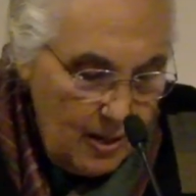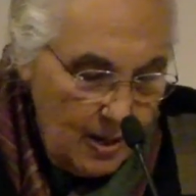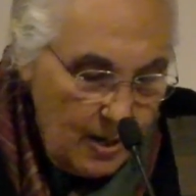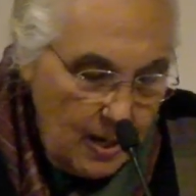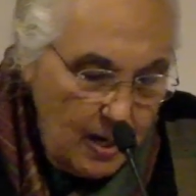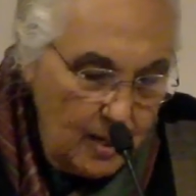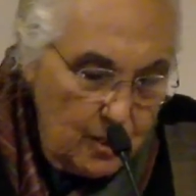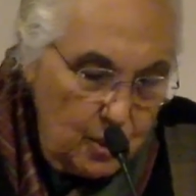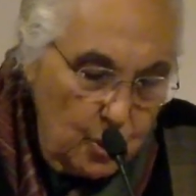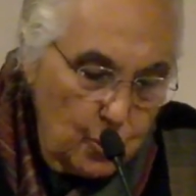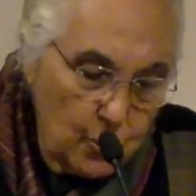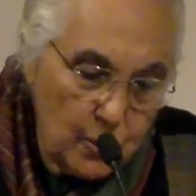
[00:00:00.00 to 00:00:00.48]

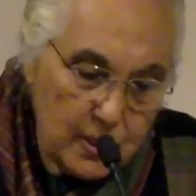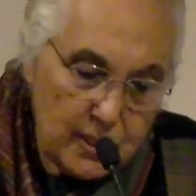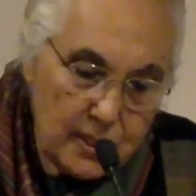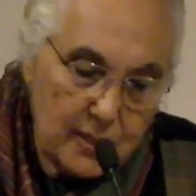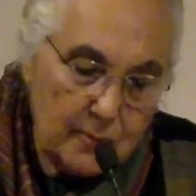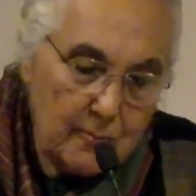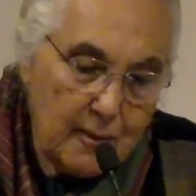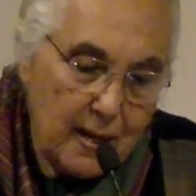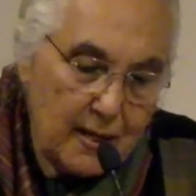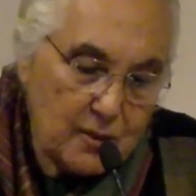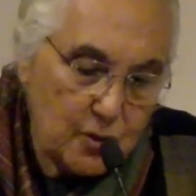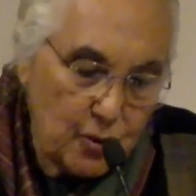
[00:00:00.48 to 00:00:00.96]

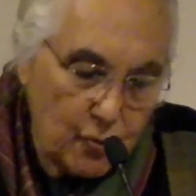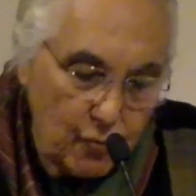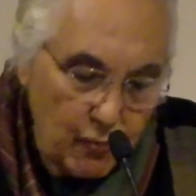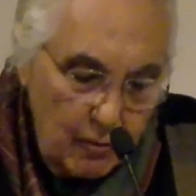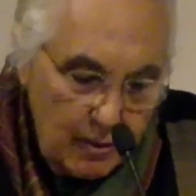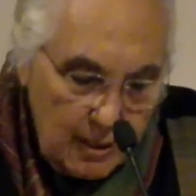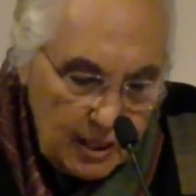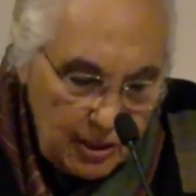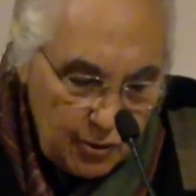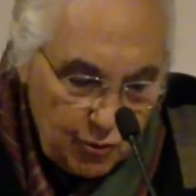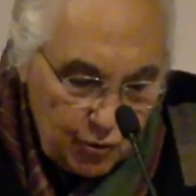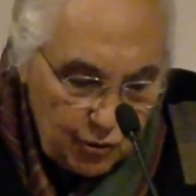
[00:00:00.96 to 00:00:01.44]
Hinduism as a
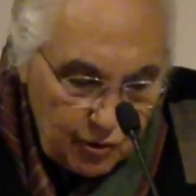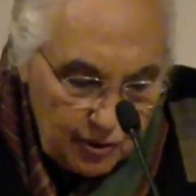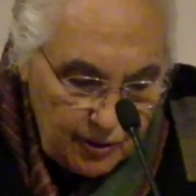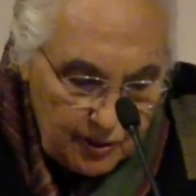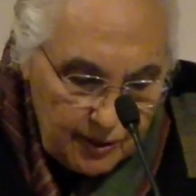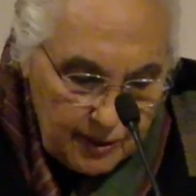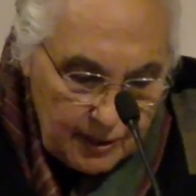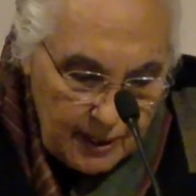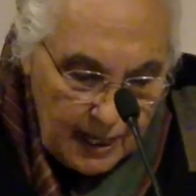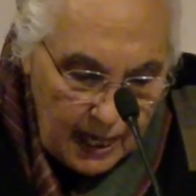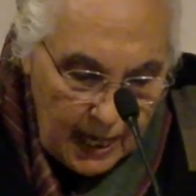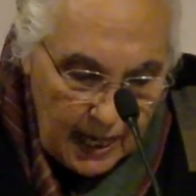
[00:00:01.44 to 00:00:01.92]

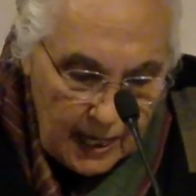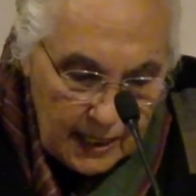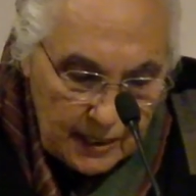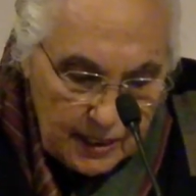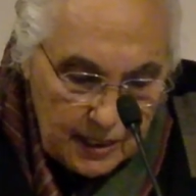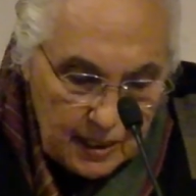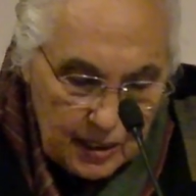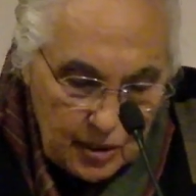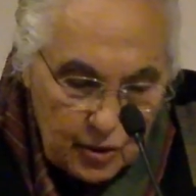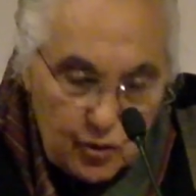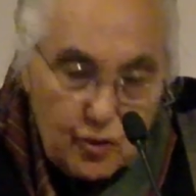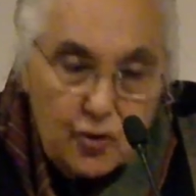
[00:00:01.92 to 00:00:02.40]
religion had
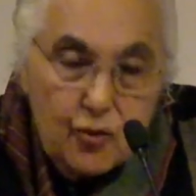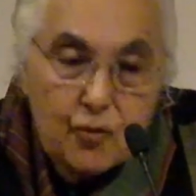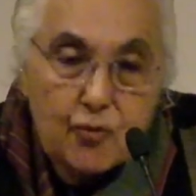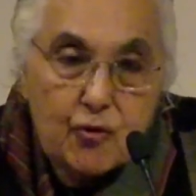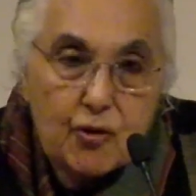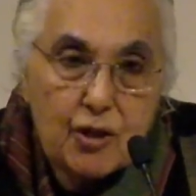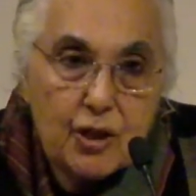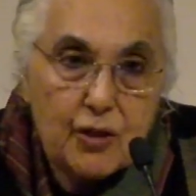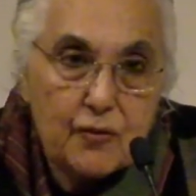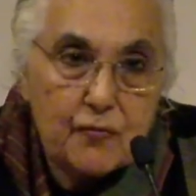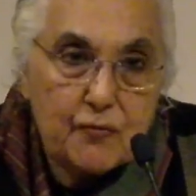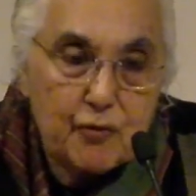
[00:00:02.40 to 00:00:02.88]
a
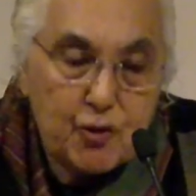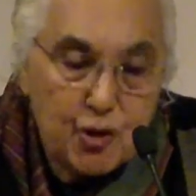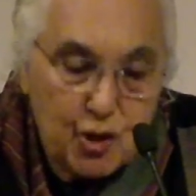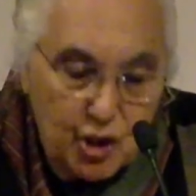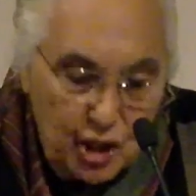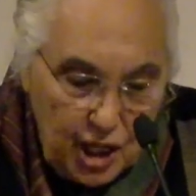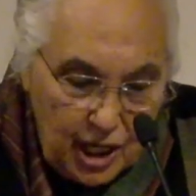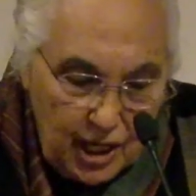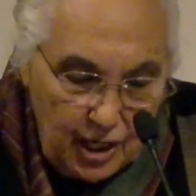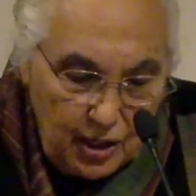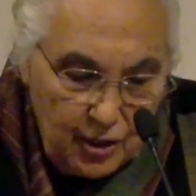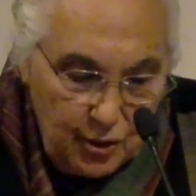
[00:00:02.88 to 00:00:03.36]
history of
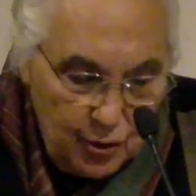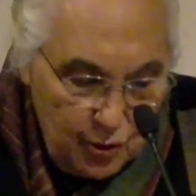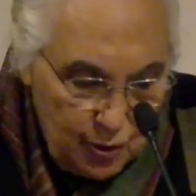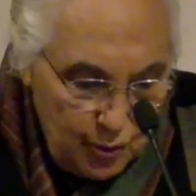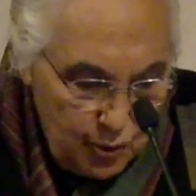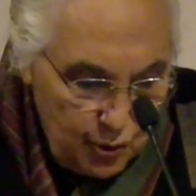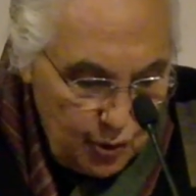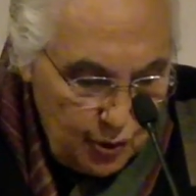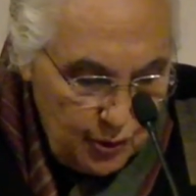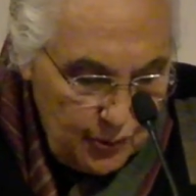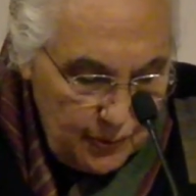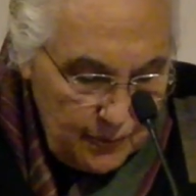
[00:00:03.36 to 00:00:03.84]

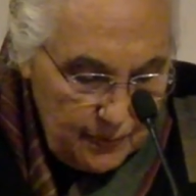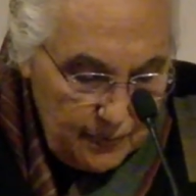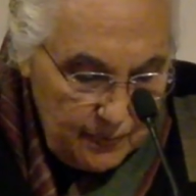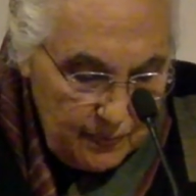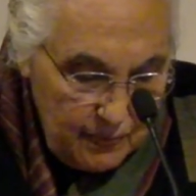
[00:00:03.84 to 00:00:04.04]
change,